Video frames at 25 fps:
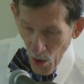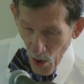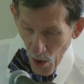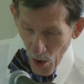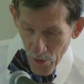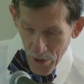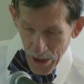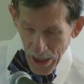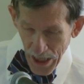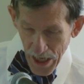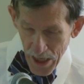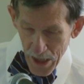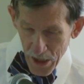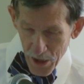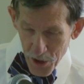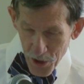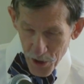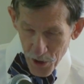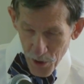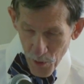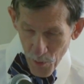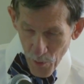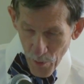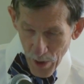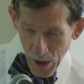
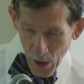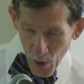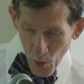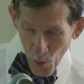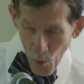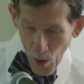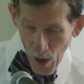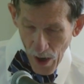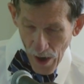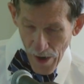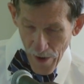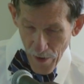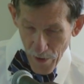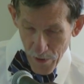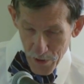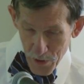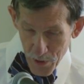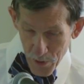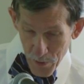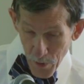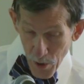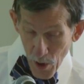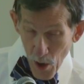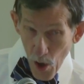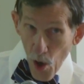occasion
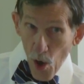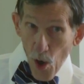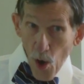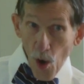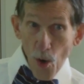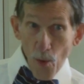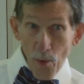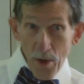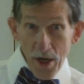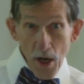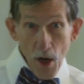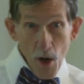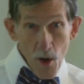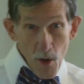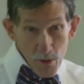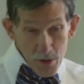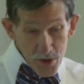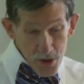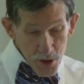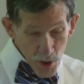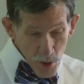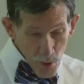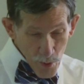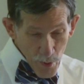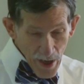requires. He
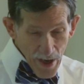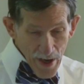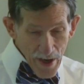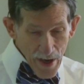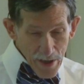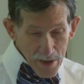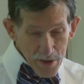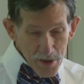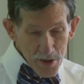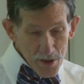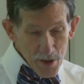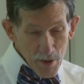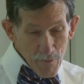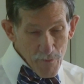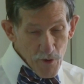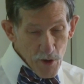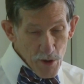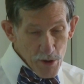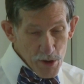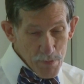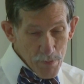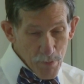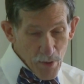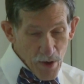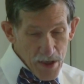also adds the
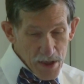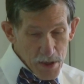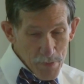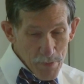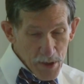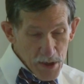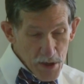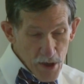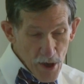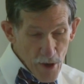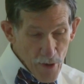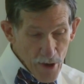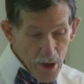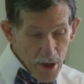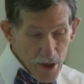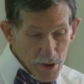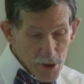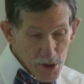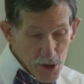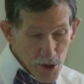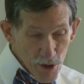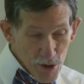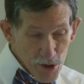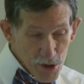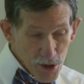First Presbyterian
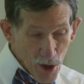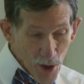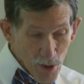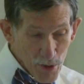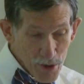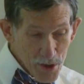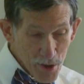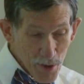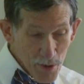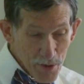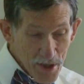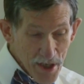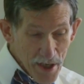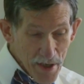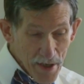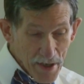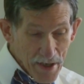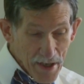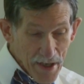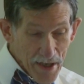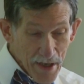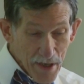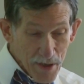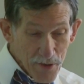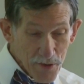Church also
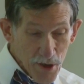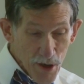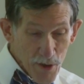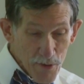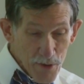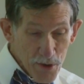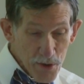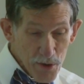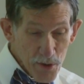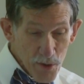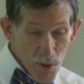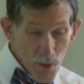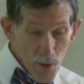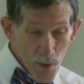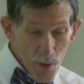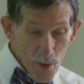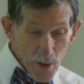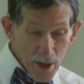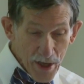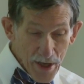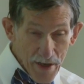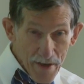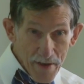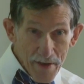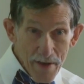dedicated their new
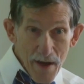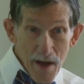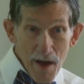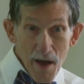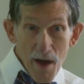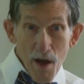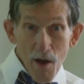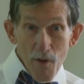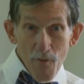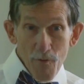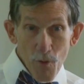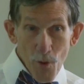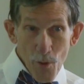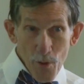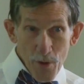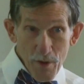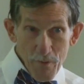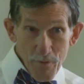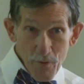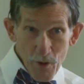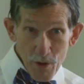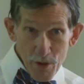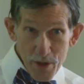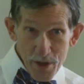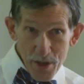organ for the
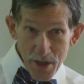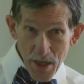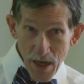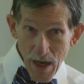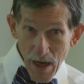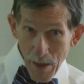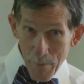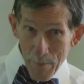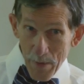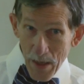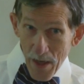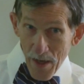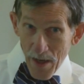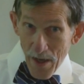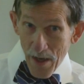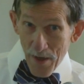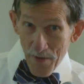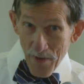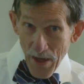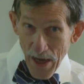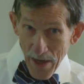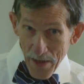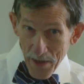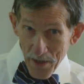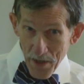first time
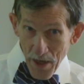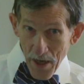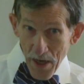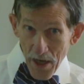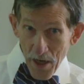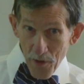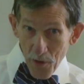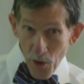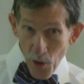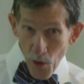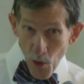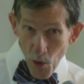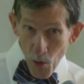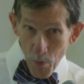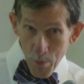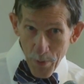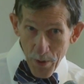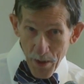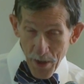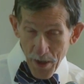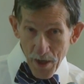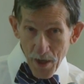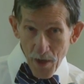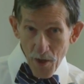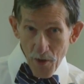that day of the
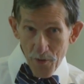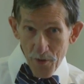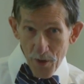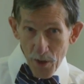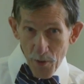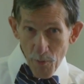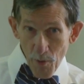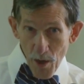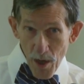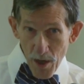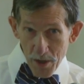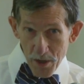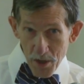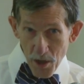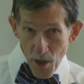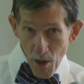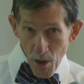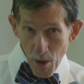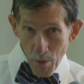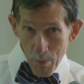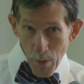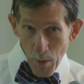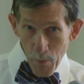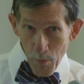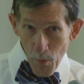opening of the
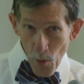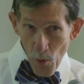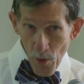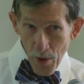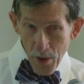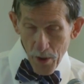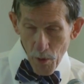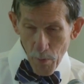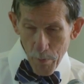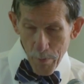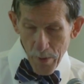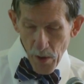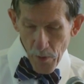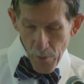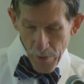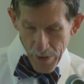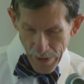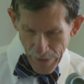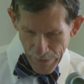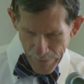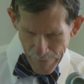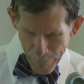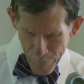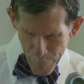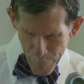Rontaler Memorial Building.